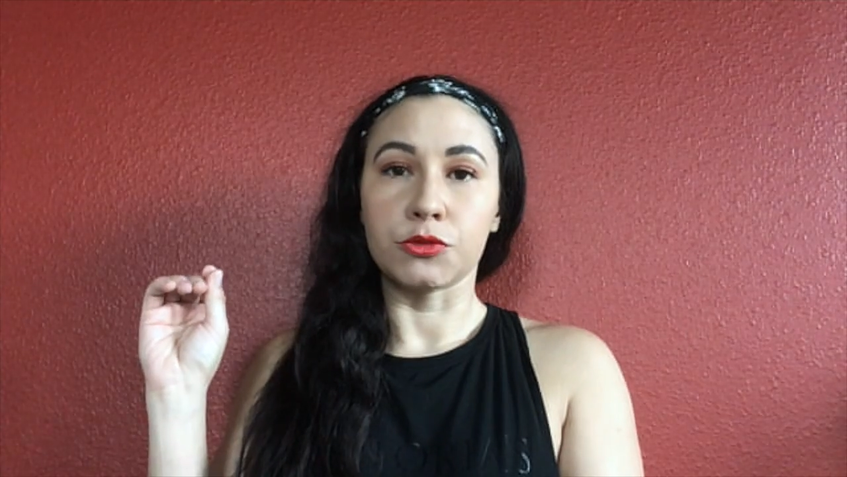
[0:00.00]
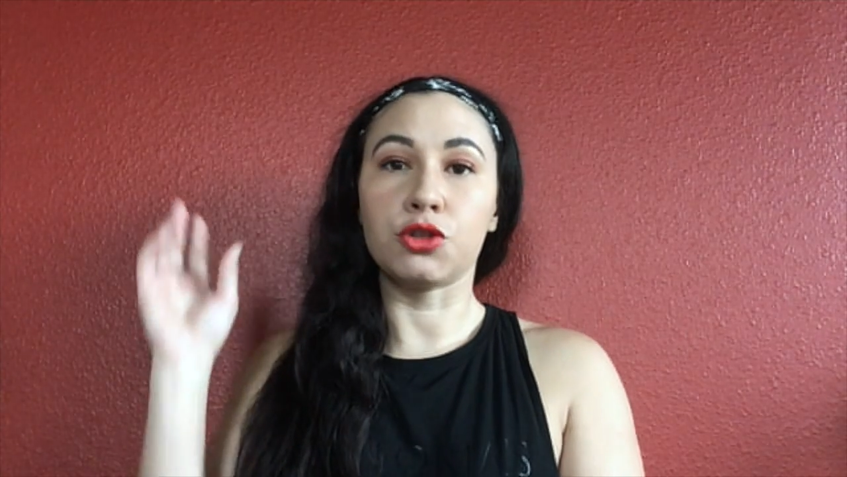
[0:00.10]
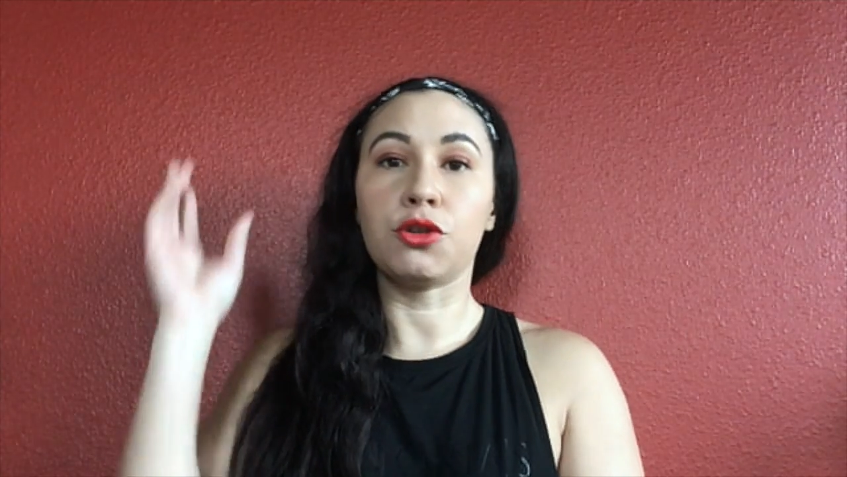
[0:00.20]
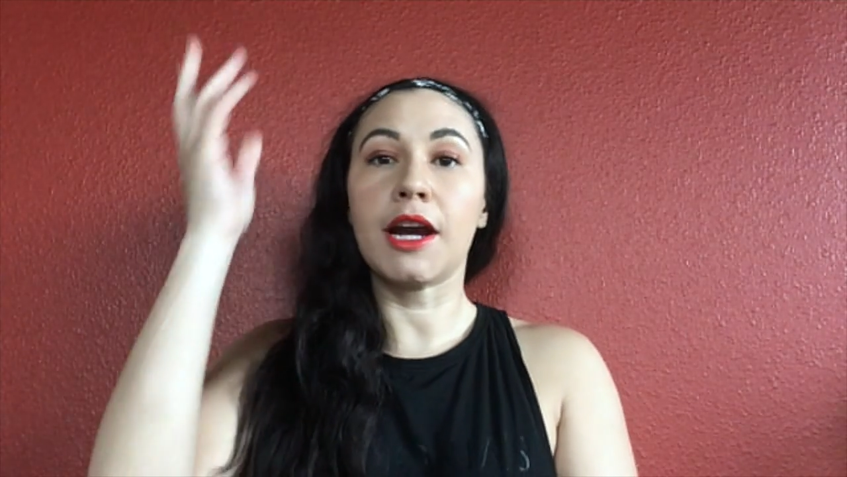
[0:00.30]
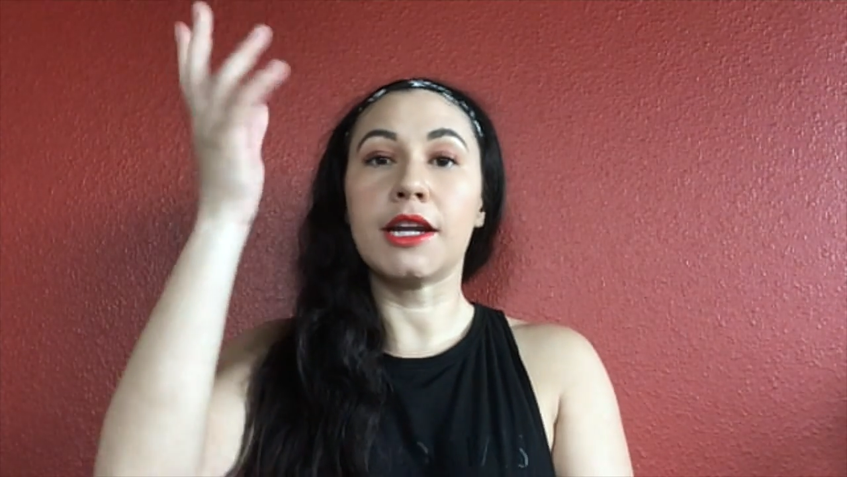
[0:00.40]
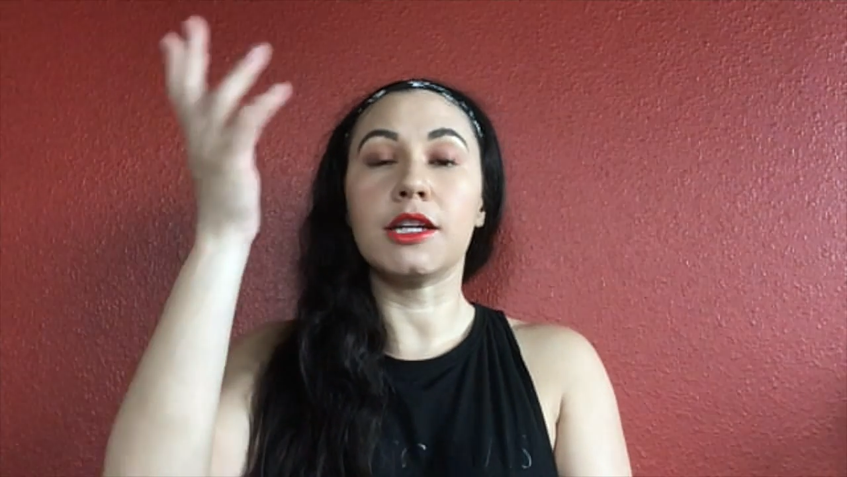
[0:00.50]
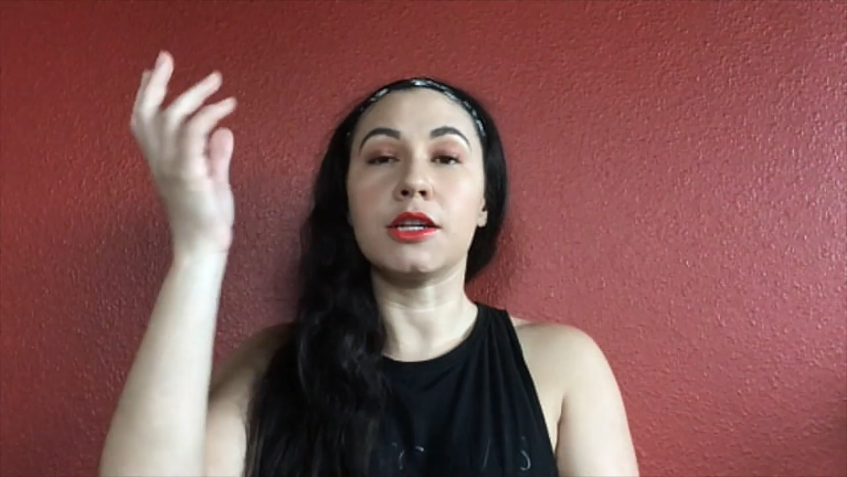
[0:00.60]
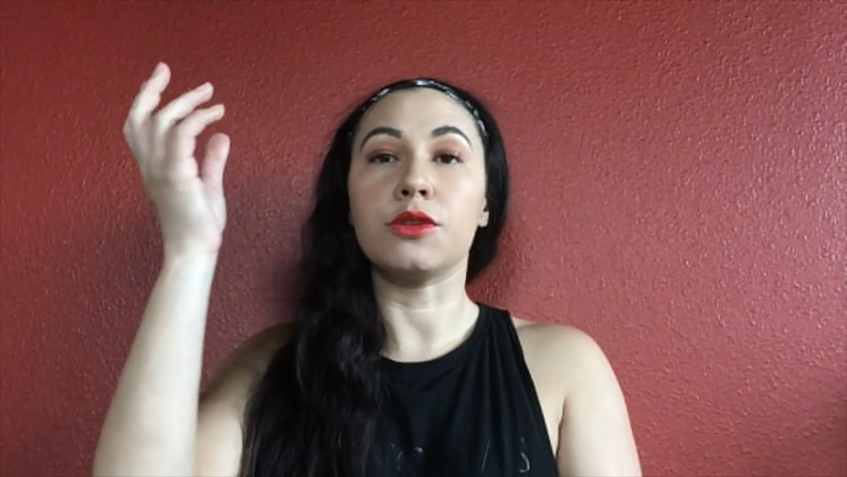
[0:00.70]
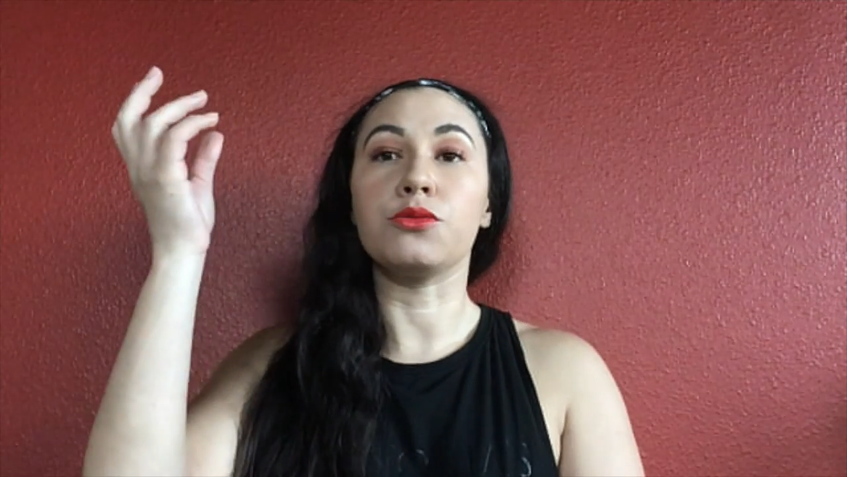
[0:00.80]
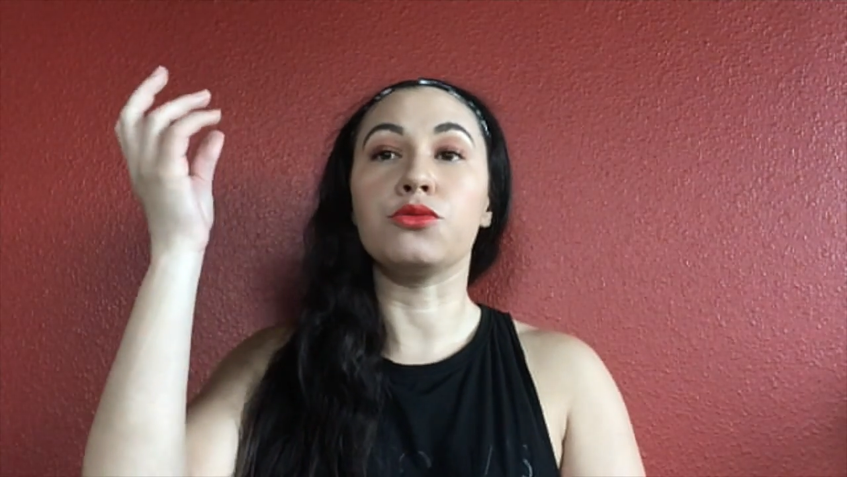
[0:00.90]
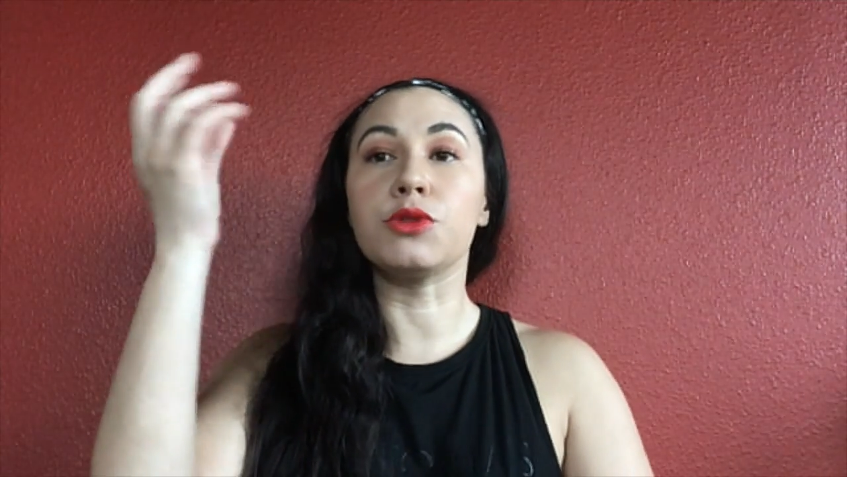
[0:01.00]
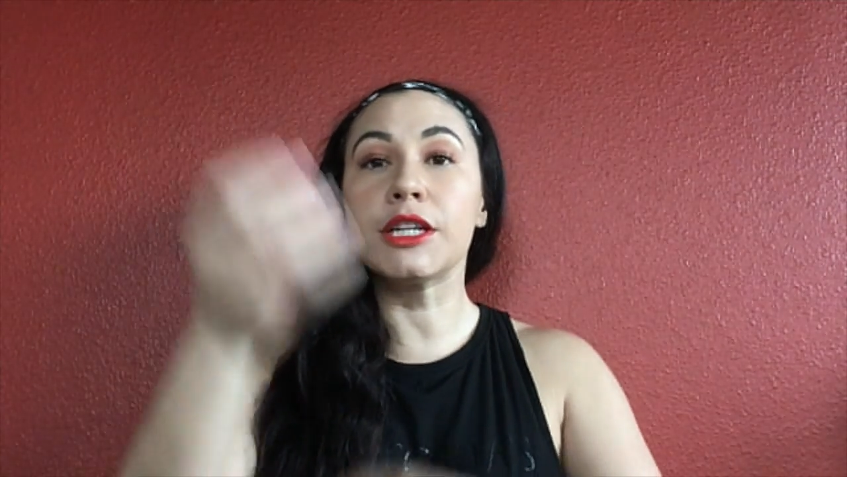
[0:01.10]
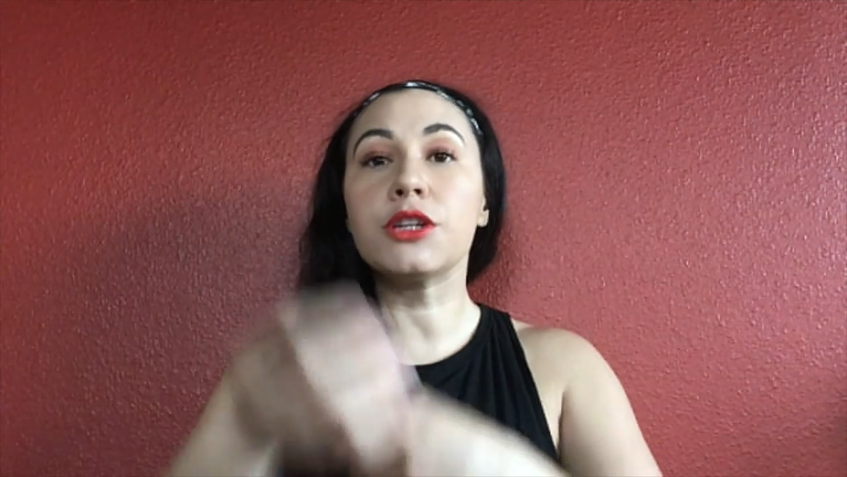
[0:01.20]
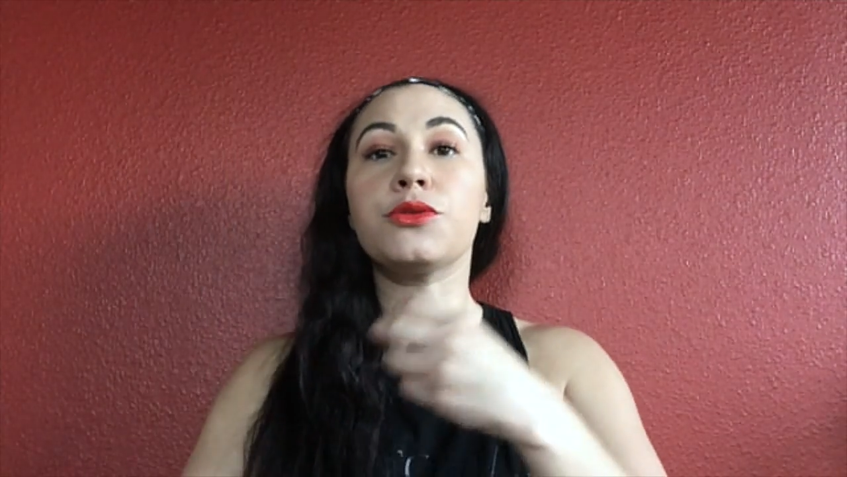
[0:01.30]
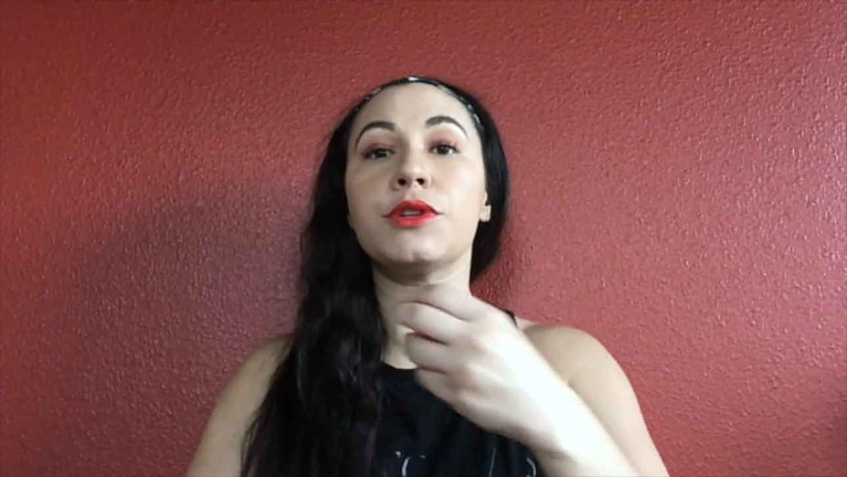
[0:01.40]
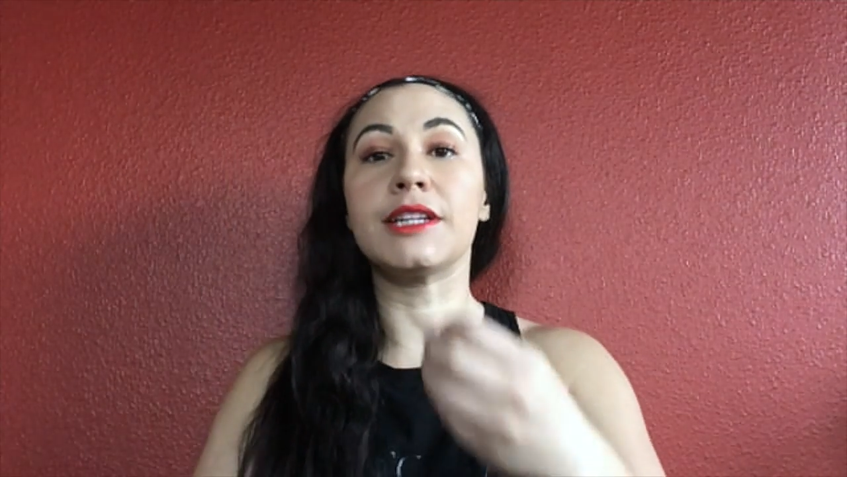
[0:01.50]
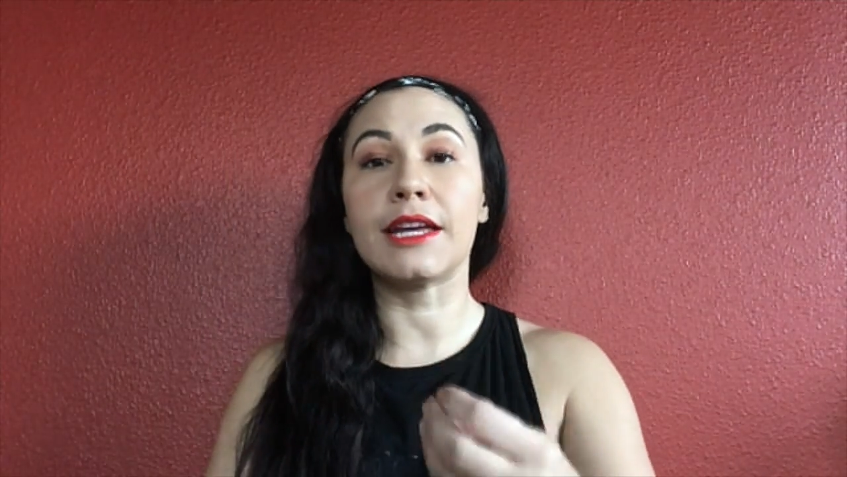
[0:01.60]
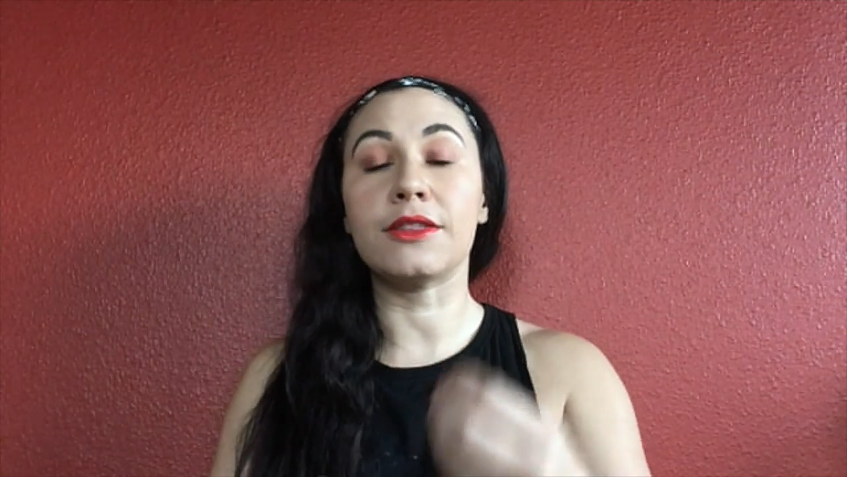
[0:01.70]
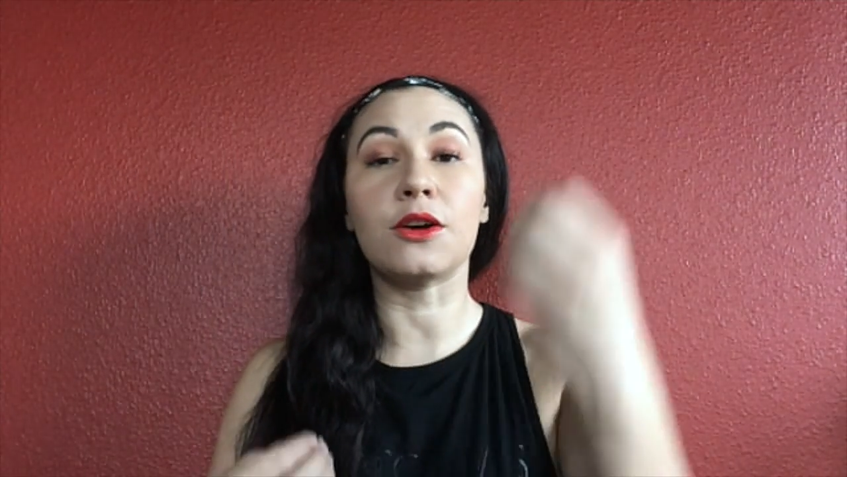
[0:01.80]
try to recreate,